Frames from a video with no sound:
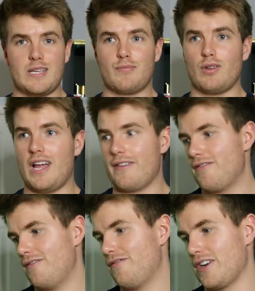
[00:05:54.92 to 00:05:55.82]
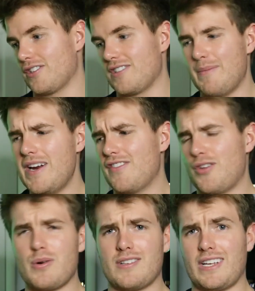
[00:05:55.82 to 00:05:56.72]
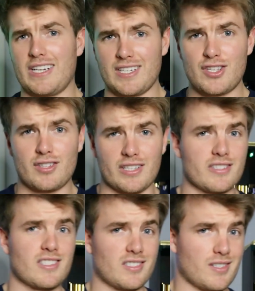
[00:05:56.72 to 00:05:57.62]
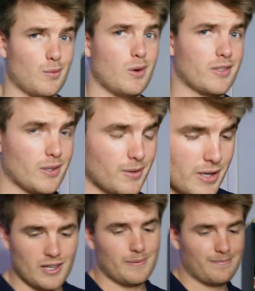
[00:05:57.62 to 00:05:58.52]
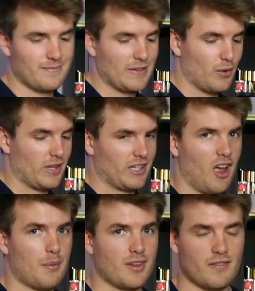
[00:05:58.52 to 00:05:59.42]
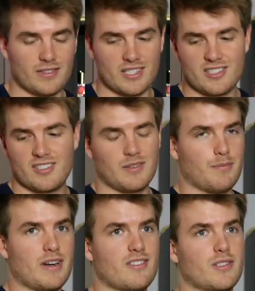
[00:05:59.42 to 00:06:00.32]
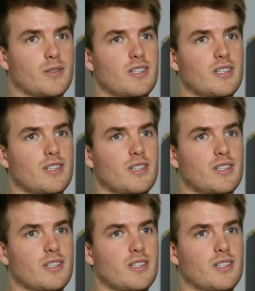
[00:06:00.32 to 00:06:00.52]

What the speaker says: keep for life fragrances. I might even throw it into like a niche list just because I want to. If it was like the opposite of niche, I might still do